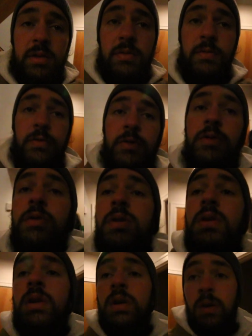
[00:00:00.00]
some food,
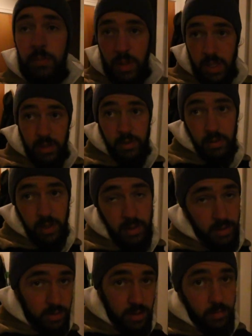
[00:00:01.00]
but we're
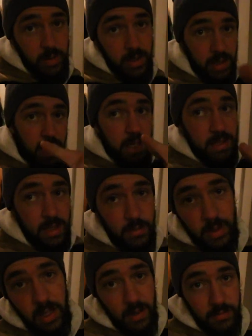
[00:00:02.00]
gonna do something and it's gonna
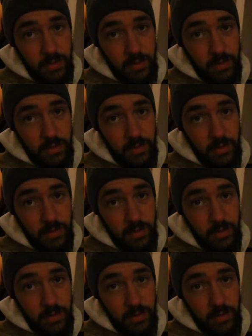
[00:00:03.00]
be a lot of